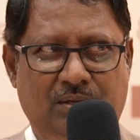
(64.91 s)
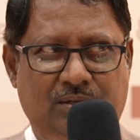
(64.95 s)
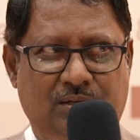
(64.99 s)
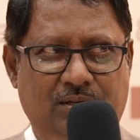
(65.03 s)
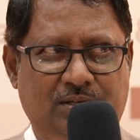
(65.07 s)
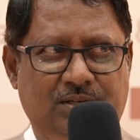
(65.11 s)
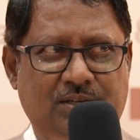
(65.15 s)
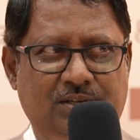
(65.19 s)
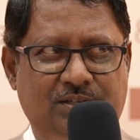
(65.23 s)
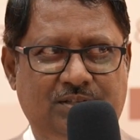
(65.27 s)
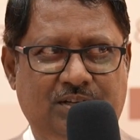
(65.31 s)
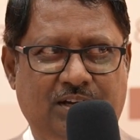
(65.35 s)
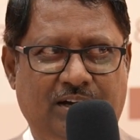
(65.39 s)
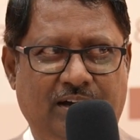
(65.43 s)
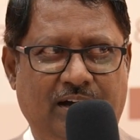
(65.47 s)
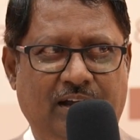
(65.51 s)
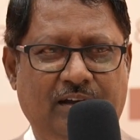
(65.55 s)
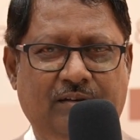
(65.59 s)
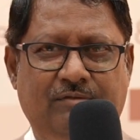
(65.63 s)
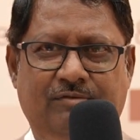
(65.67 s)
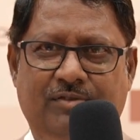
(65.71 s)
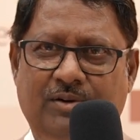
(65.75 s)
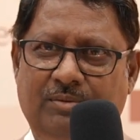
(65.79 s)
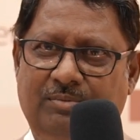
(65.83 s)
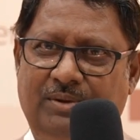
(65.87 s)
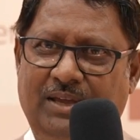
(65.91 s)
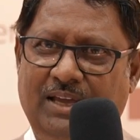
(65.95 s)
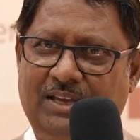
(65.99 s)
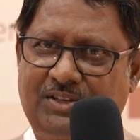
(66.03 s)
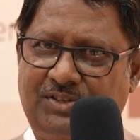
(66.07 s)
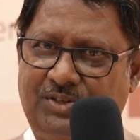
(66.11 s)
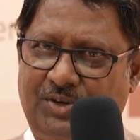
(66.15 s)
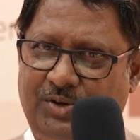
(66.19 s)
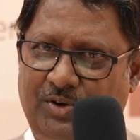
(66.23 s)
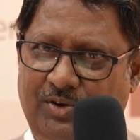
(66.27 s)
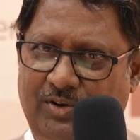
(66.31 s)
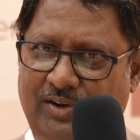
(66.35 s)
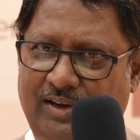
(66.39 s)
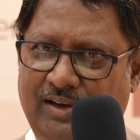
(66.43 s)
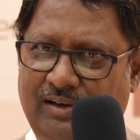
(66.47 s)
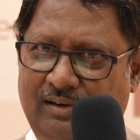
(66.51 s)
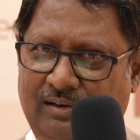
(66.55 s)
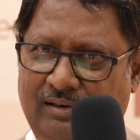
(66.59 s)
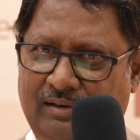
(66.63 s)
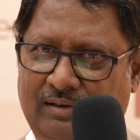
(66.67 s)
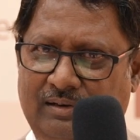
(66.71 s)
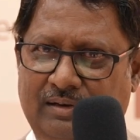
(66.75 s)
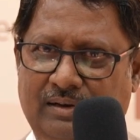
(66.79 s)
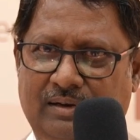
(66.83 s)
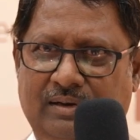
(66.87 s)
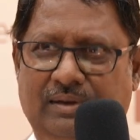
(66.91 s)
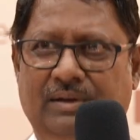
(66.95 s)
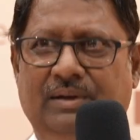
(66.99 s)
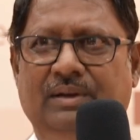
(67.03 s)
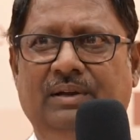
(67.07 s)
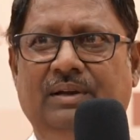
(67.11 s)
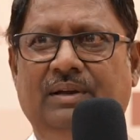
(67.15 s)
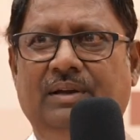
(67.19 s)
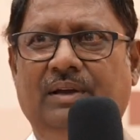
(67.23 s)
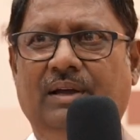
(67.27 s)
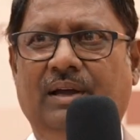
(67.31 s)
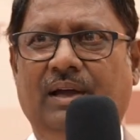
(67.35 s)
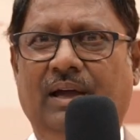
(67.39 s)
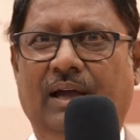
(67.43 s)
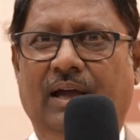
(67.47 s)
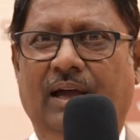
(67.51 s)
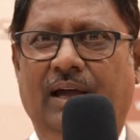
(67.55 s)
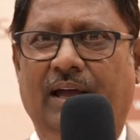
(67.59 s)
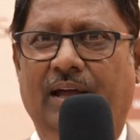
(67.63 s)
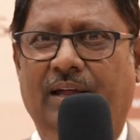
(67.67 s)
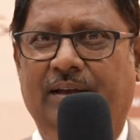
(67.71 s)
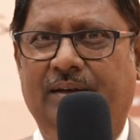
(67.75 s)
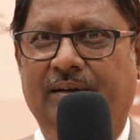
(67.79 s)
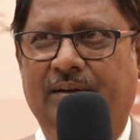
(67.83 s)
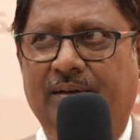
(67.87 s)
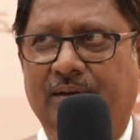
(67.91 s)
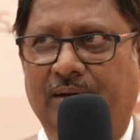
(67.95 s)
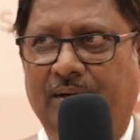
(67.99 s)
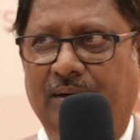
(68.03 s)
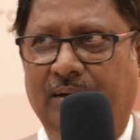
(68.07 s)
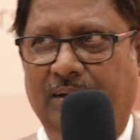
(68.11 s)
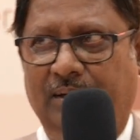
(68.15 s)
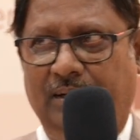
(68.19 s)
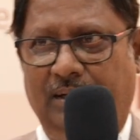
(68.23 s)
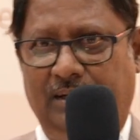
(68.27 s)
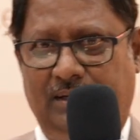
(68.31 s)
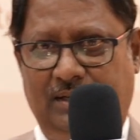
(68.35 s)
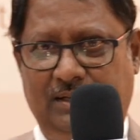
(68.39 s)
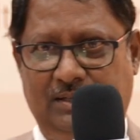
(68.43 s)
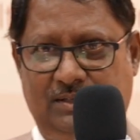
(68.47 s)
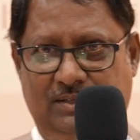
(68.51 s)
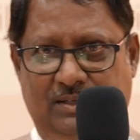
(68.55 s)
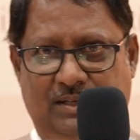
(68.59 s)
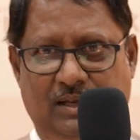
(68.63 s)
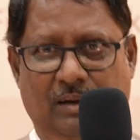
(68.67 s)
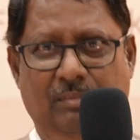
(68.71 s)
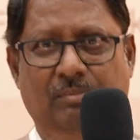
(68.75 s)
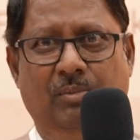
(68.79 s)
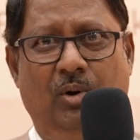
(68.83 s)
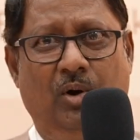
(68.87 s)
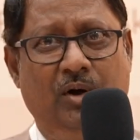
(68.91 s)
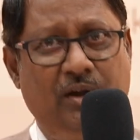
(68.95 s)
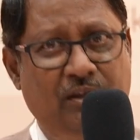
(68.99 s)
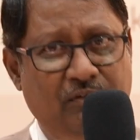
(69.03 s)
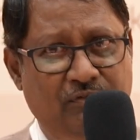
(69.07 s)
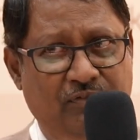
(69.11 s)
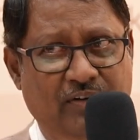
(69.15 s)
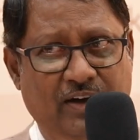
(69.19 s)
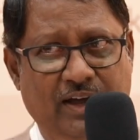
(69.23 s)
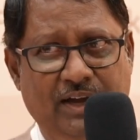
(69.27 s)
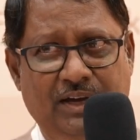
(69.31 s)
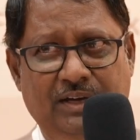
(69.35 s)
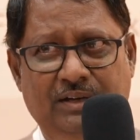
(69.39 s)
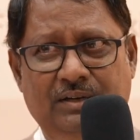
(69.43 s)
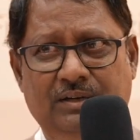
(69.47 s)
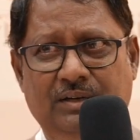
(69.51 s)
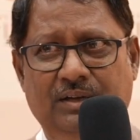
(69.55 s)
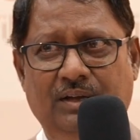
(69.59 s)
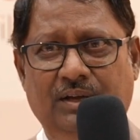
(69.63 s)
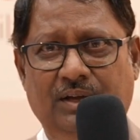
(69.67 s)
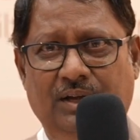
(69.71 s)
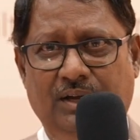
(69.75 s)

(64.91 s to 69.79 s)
This is derived from castor oil, and it is then modified